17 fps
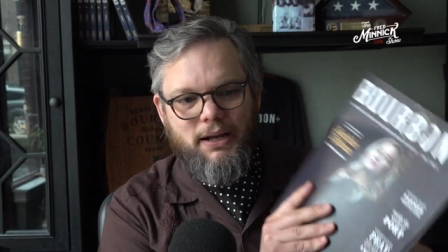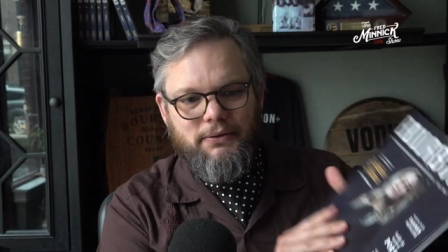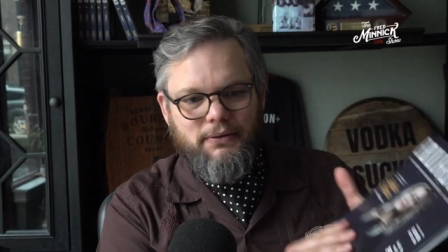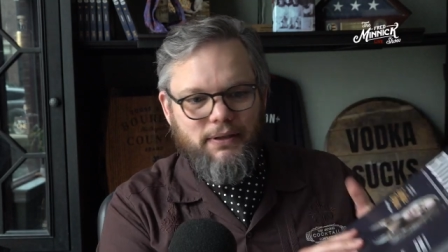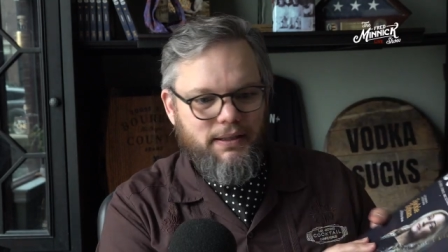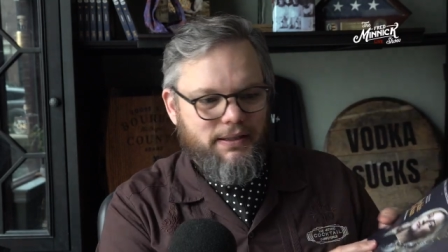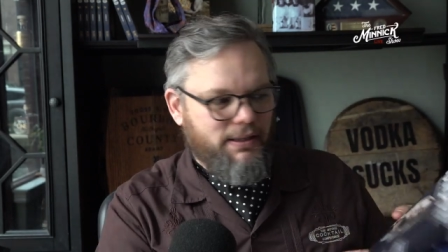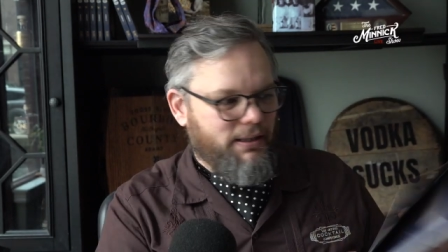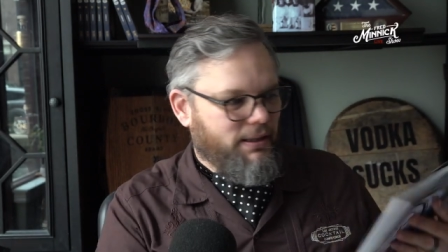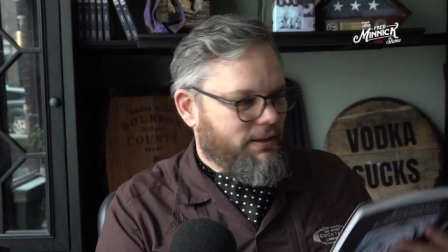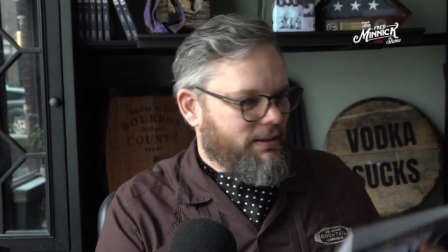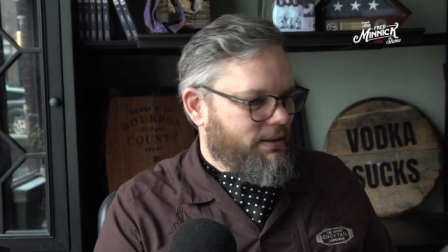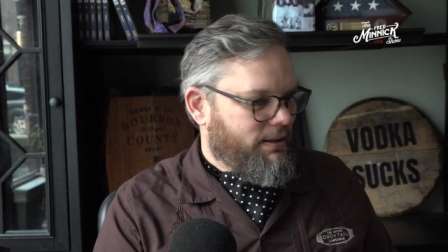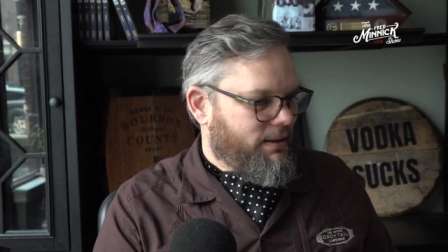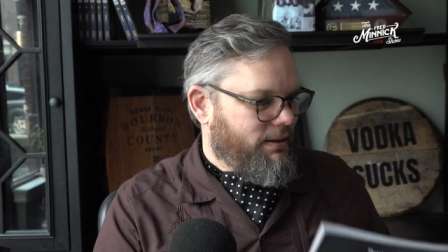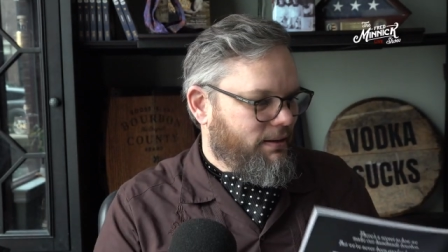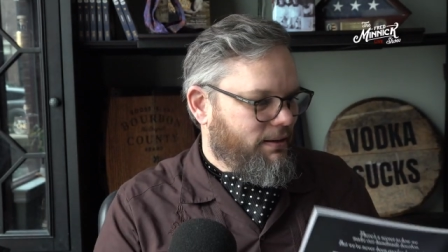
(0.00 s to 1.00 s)
This
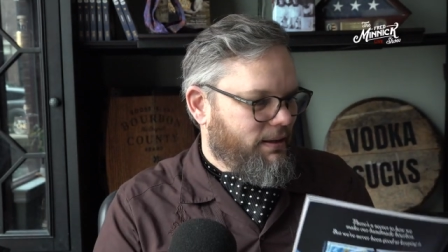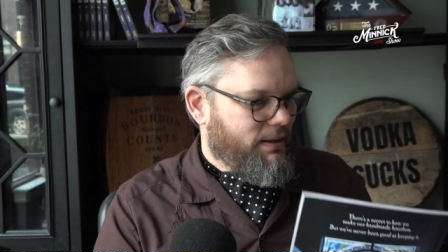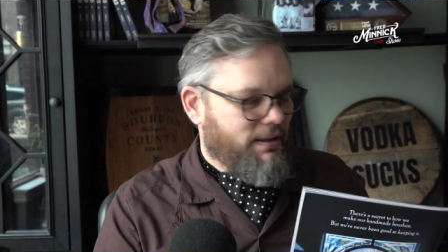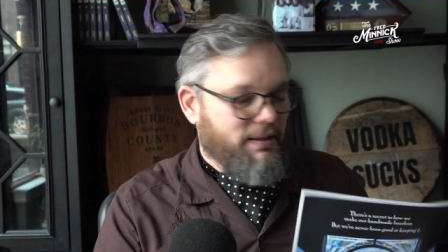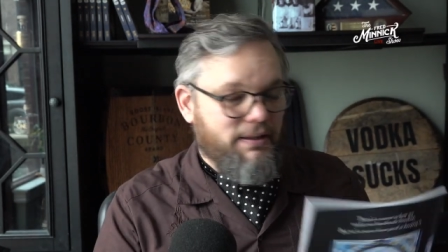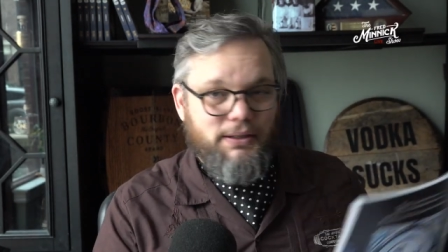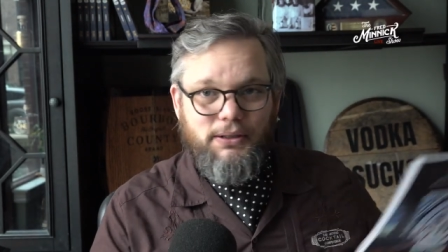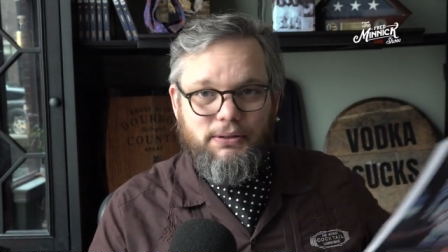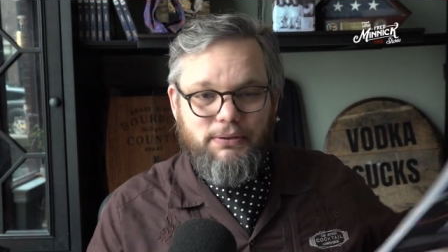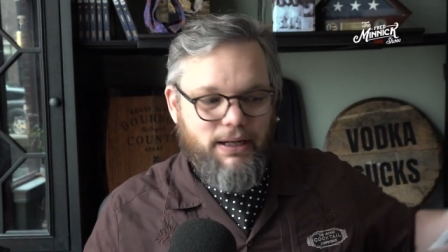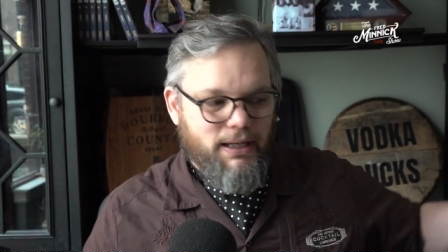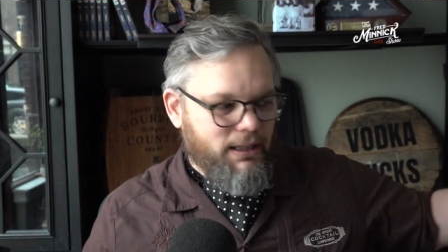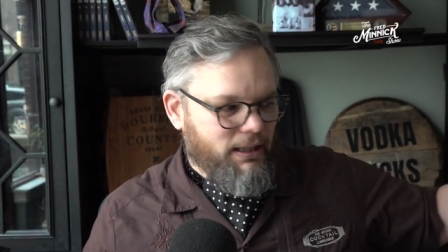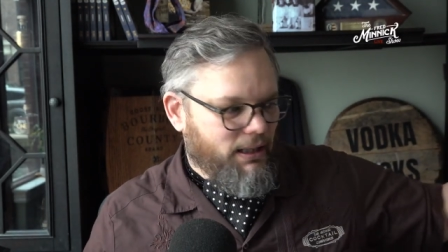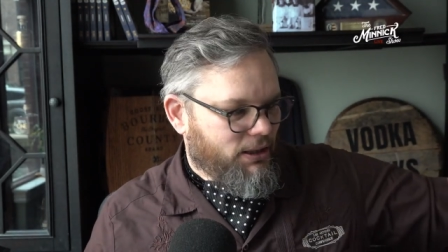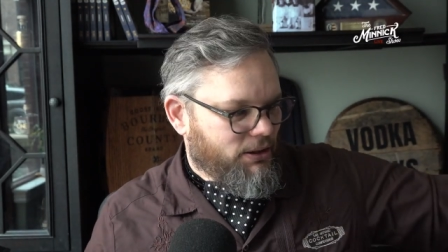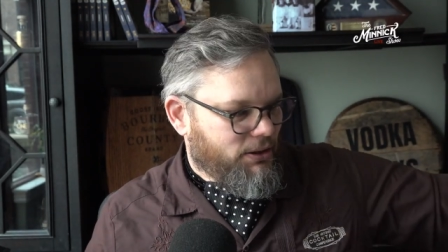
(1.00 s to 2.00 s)
is a
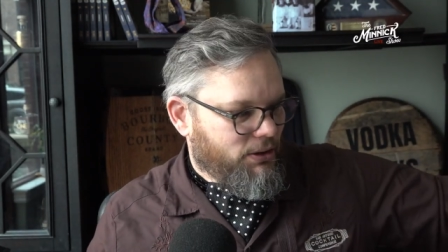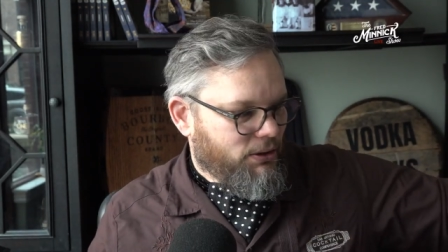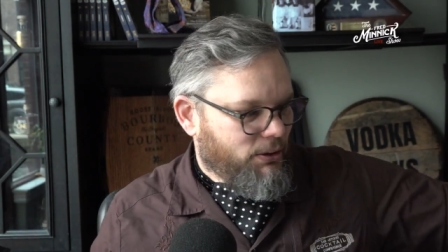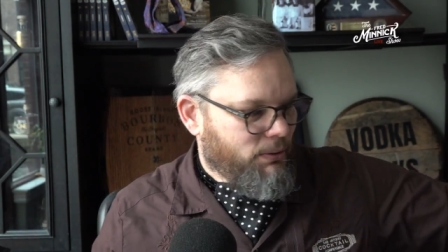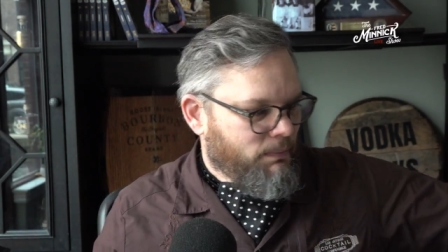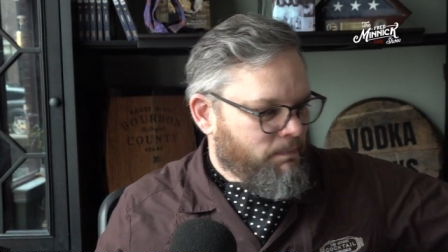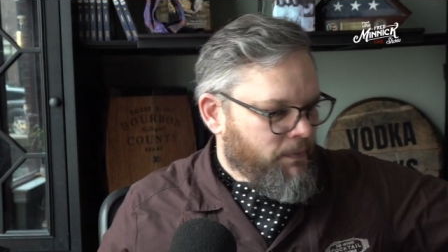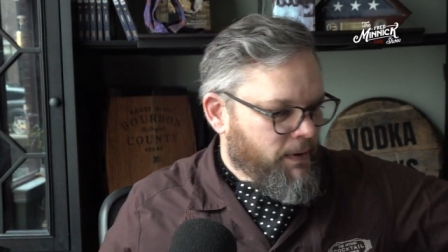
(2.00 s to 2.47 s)
great issue.